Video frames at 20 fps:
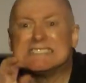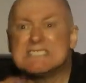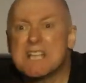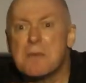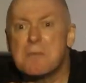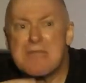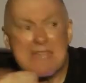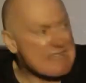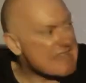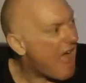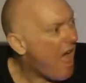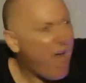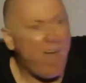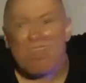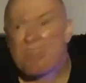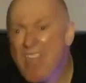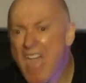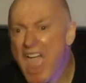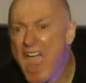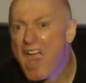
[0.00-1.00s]
And now you
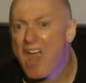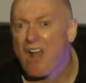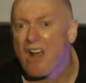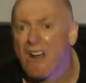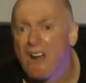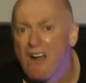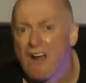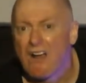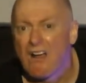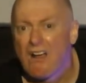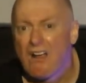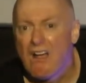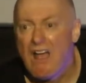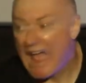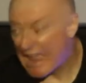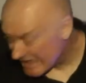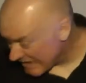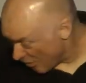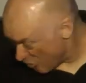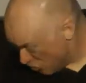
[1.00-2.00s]
would take Benjamin.
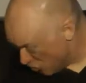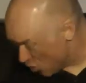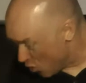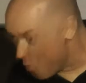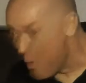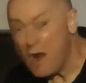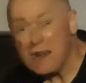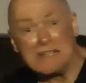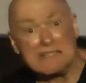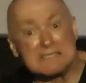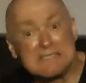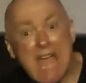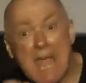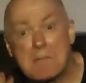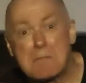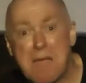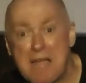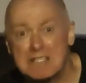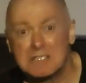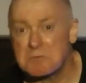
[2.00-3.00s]
All this has come
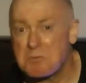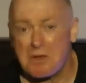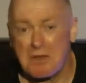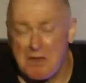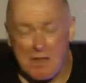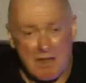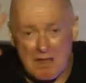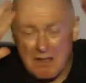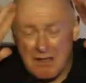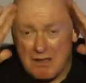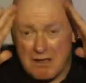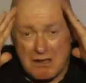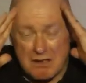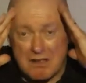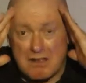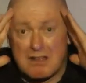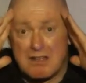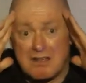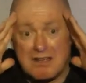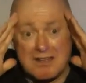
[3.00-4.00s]
against me. Notice that
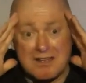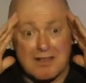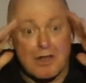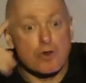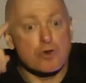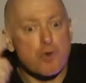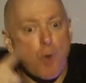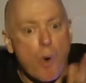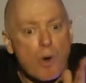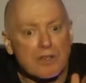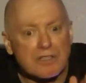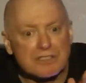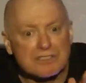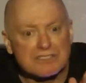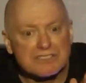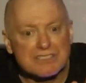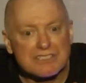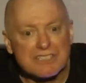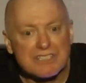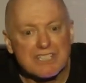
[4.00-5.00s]
Jacob blames them
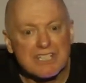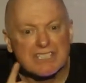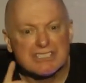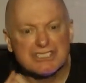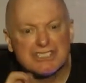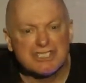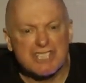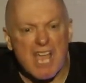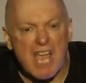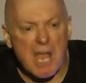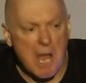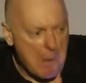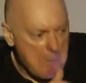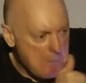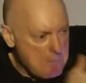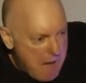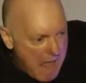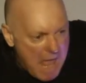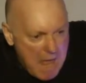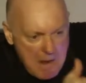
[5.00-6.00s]
for the loss of
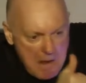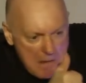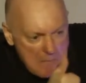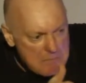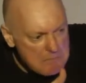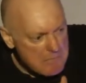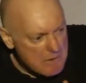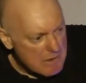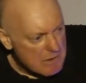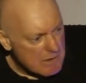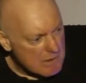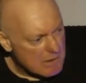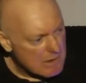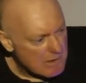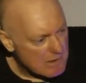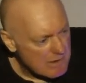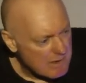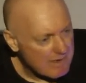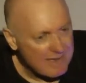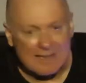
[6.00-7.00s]
Joseph. He doesn't know the
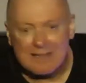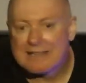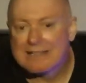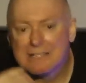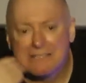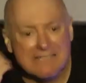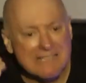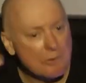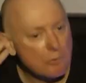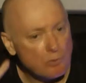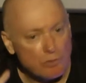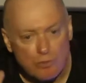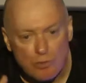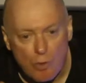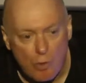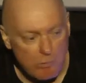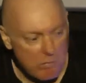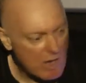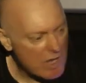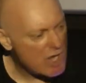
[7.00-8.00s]
details, but
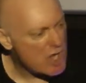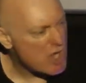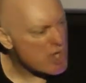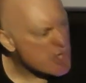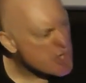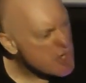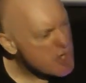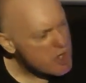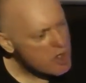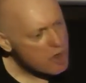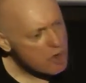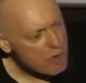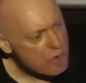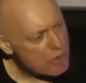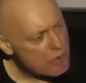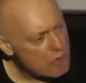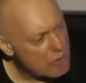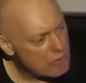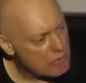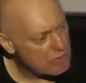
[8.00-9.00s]
he's suspicious of
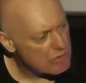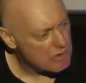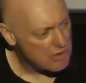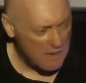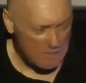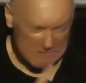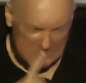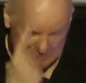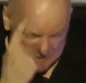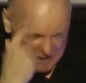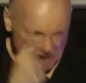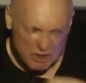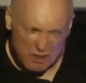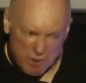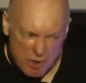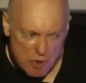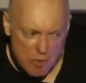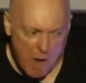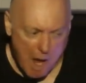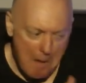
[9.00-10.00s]
them. He
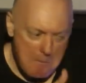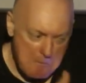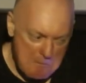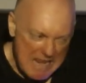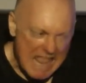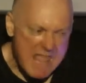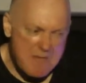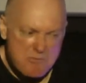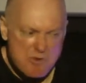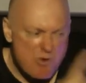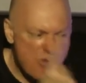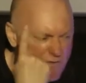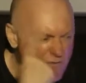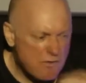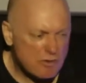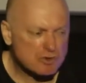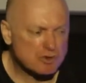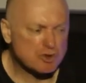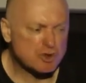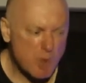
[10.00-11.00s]
blames them for
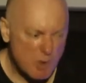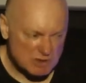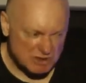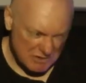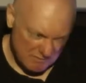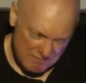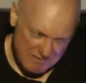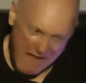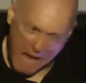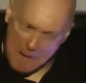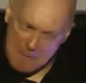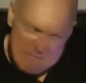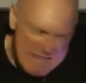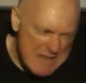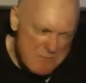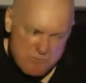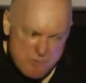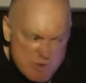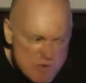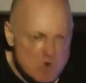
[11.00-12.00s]
Joseph. They
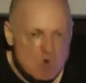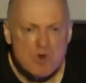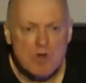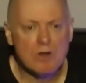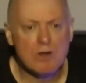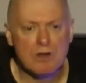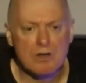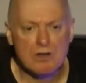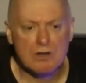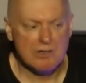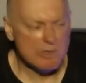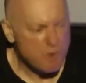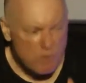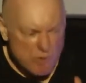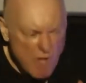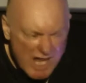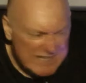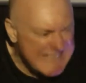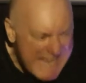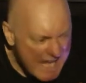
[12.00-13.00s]
didn't take care of
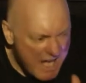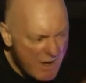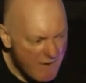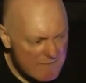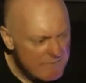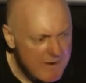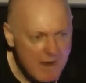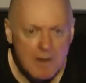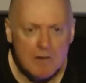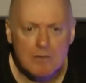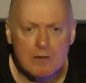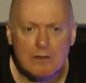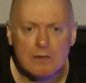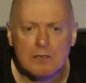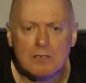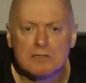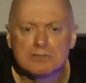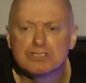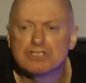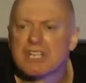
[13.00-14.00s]
Joseph. What is Jacob
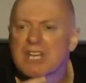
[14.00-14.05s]
saying?